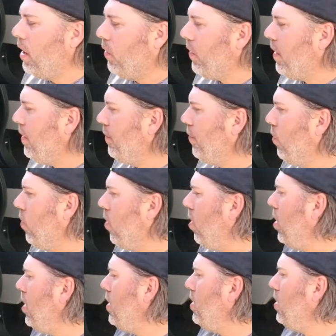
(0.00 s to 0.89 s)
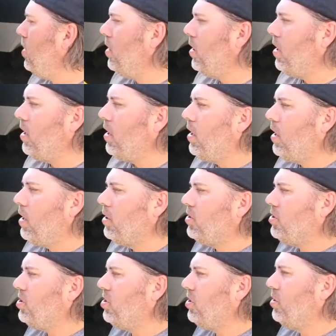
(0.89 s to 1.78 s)
We have 1,
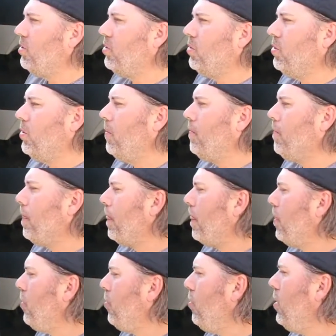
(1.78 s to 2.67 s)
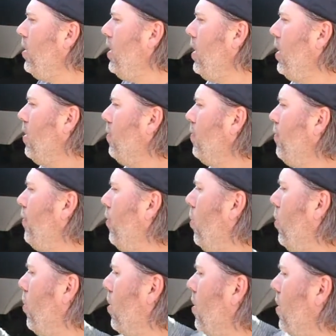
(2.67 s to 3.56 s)
2, 3,
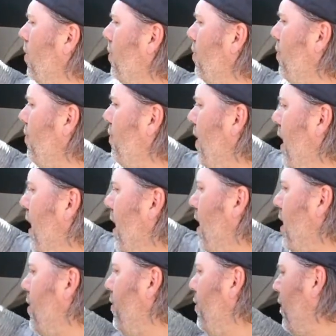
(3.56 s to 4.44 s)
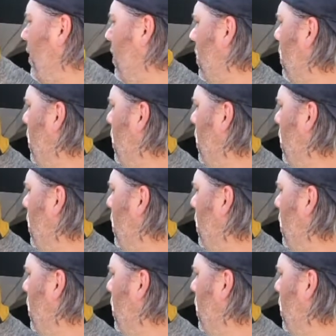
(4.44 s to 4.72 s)
4, 5,